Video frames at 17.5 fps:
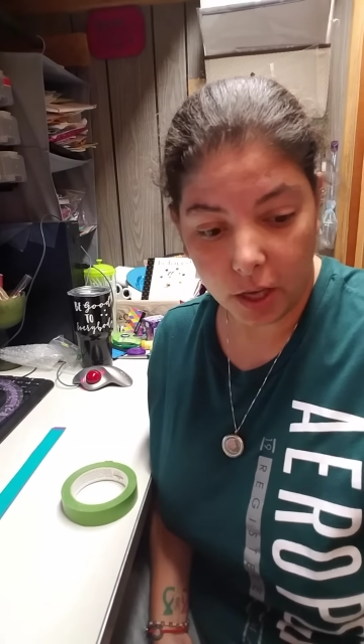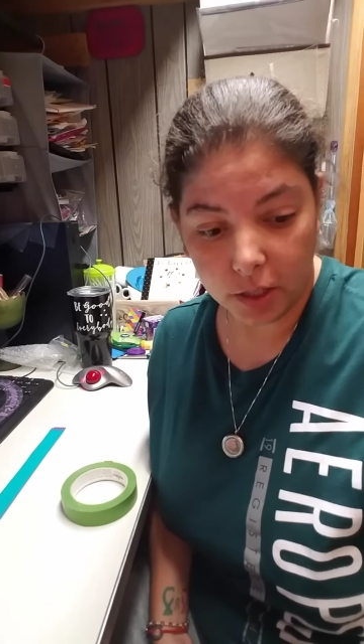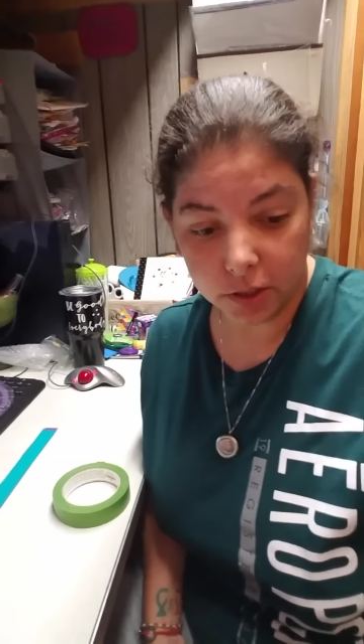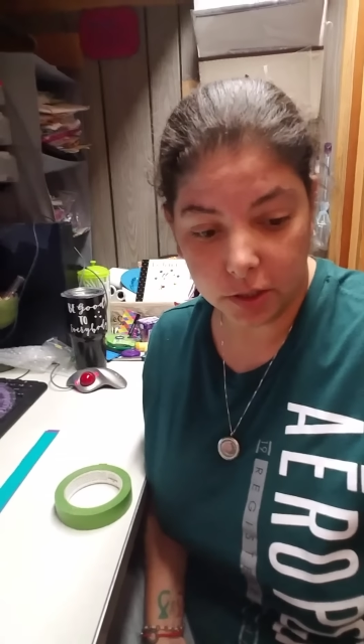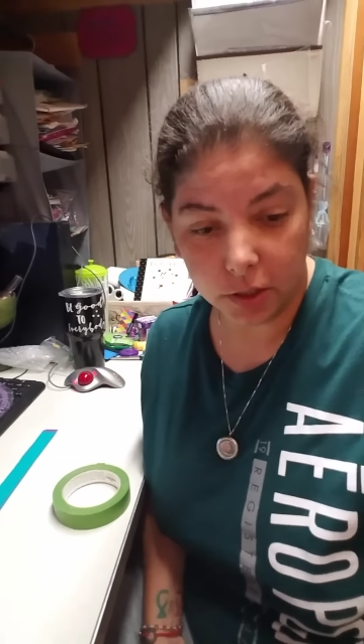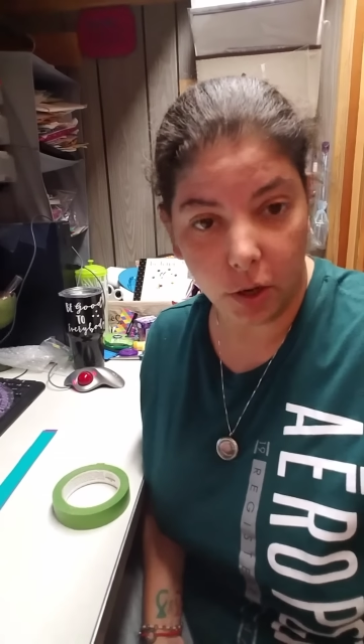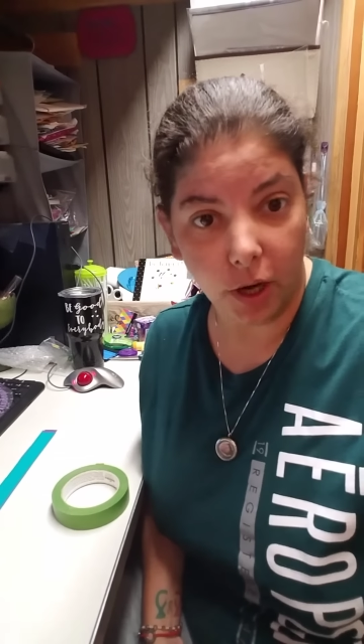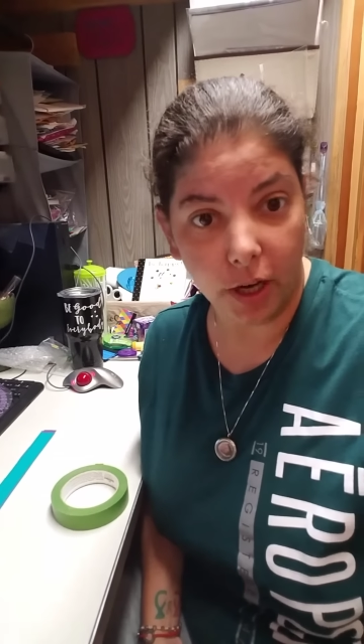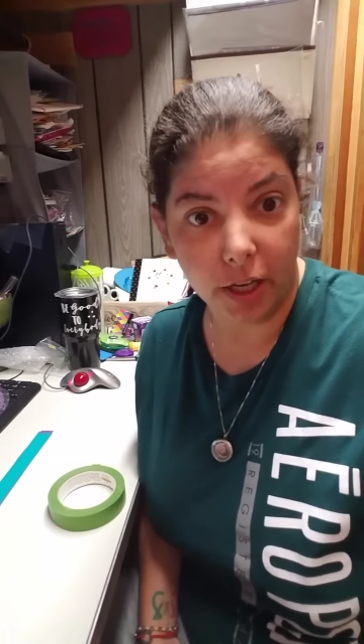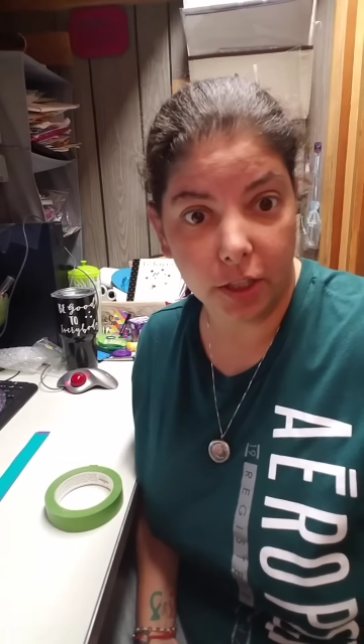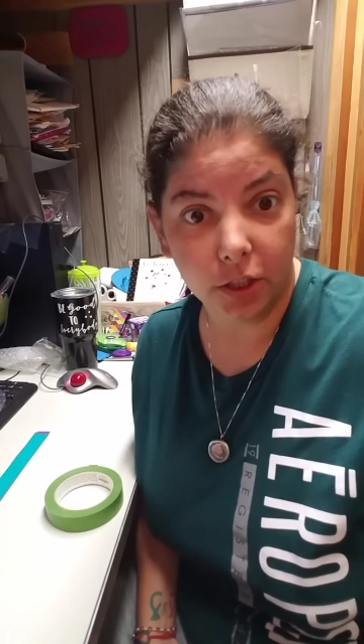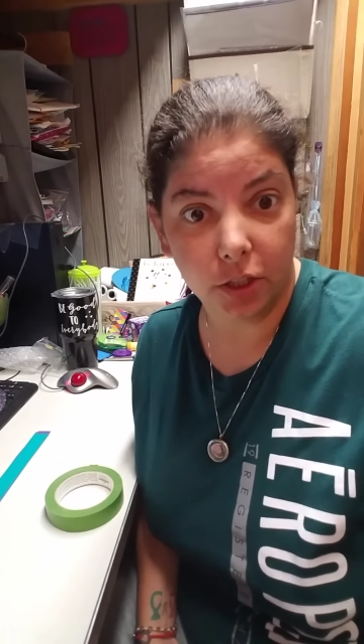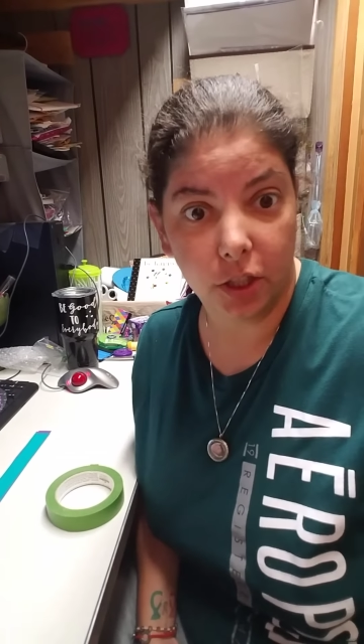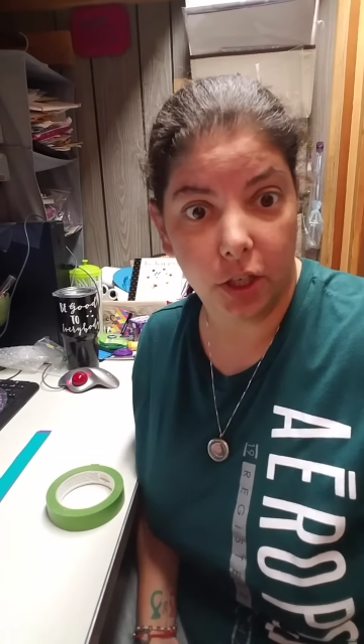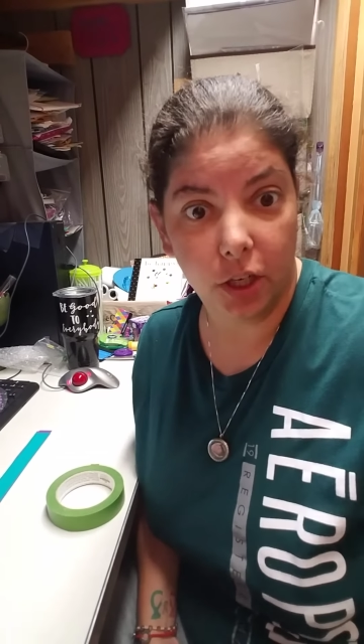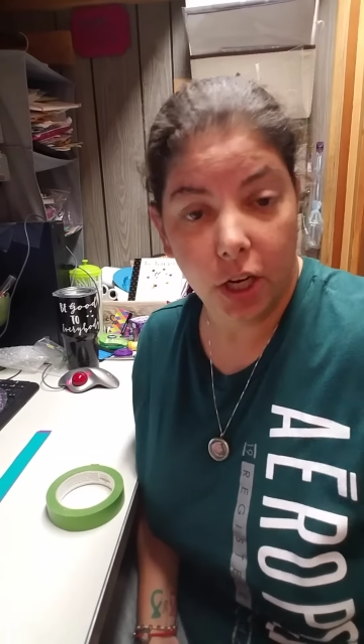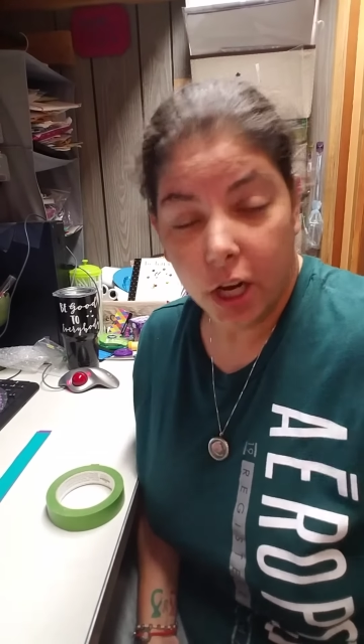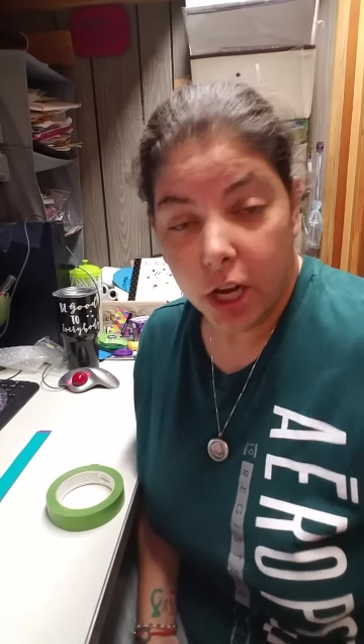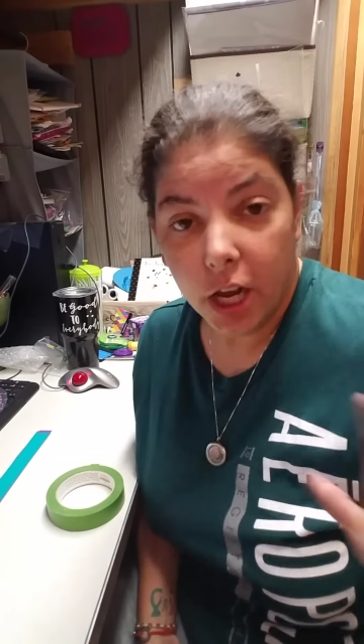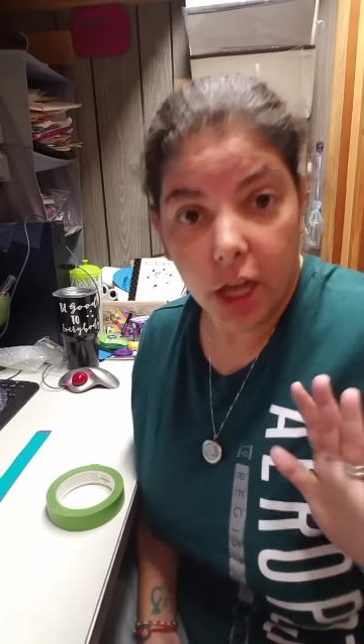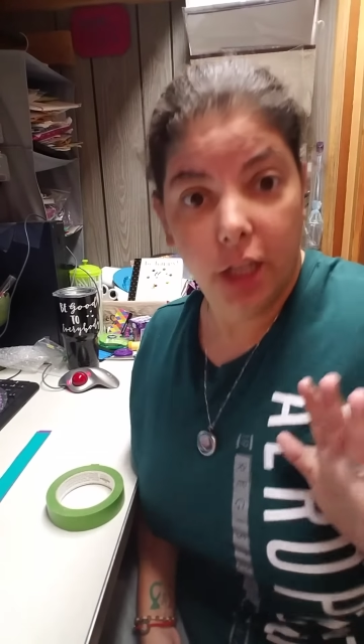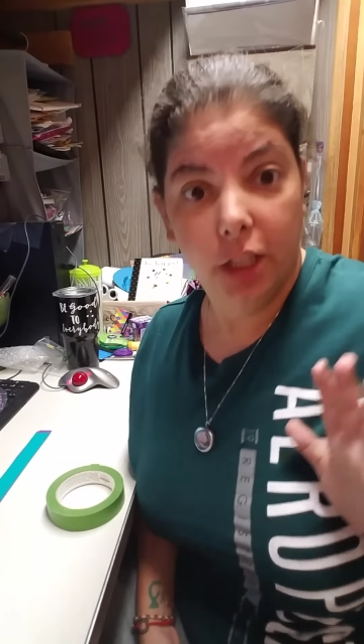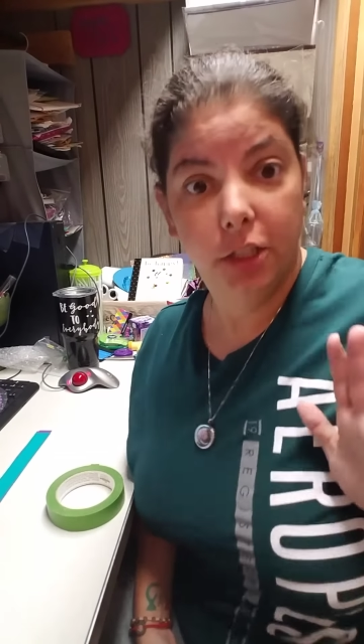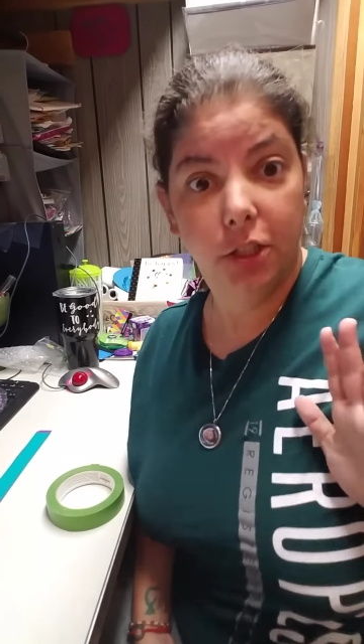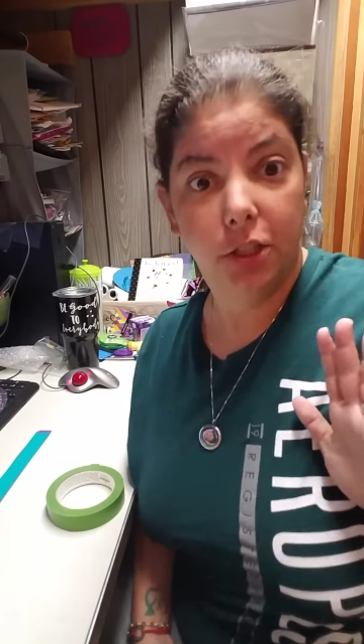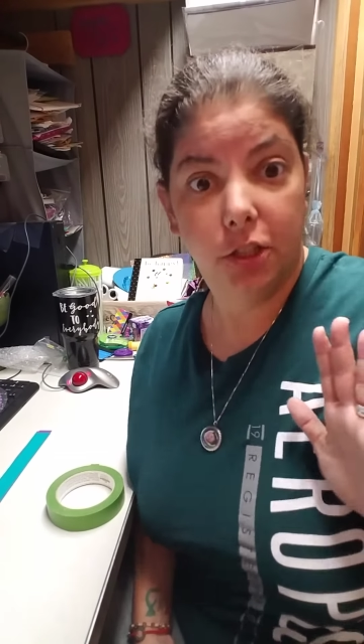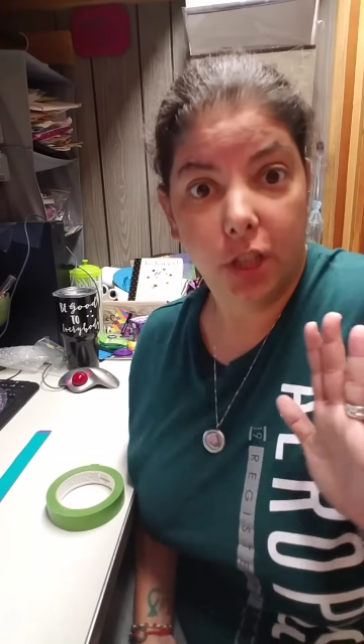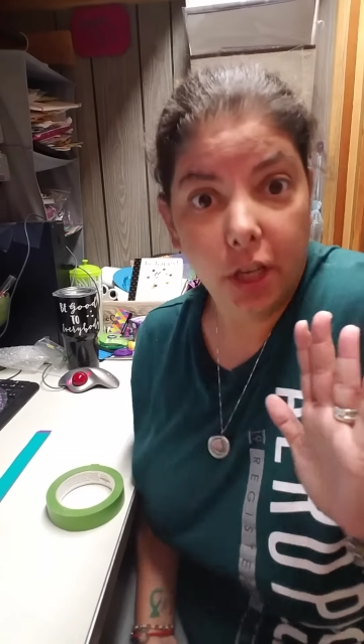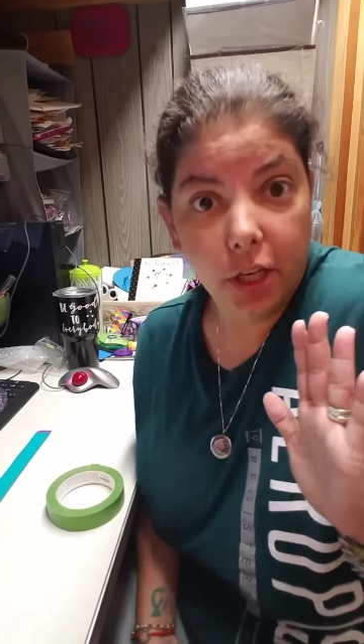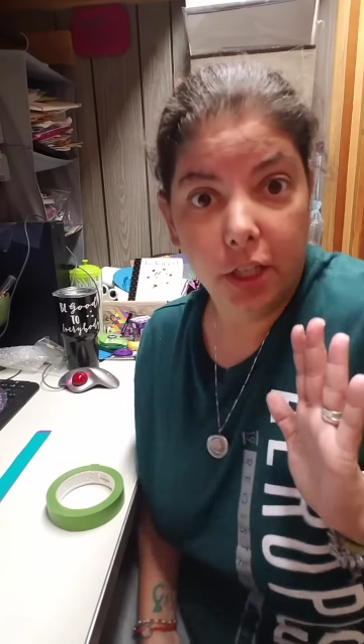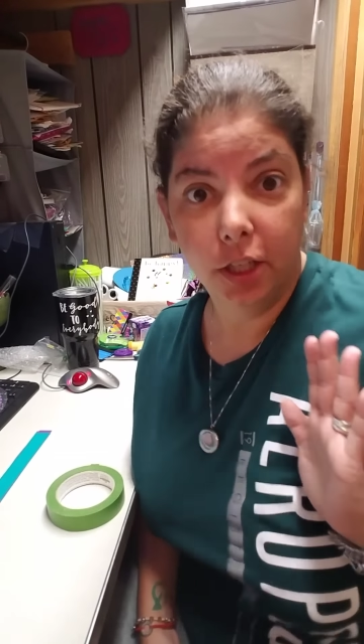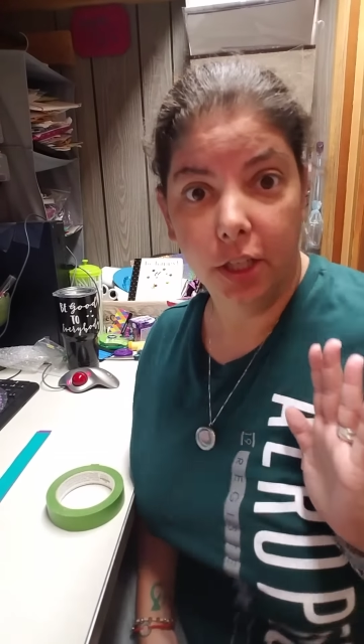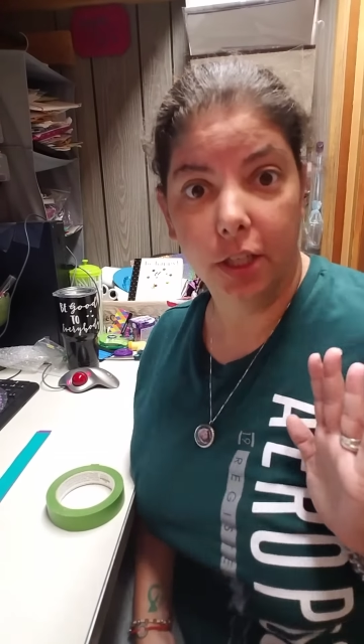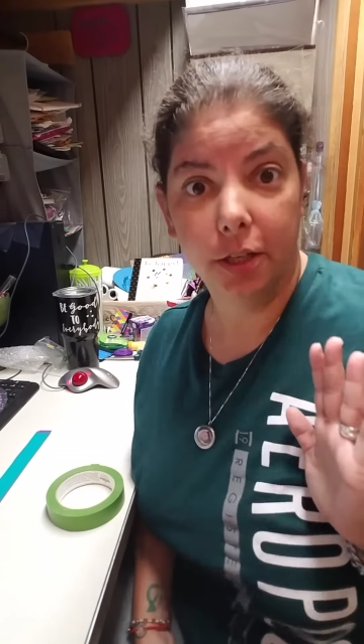So I guess you're insane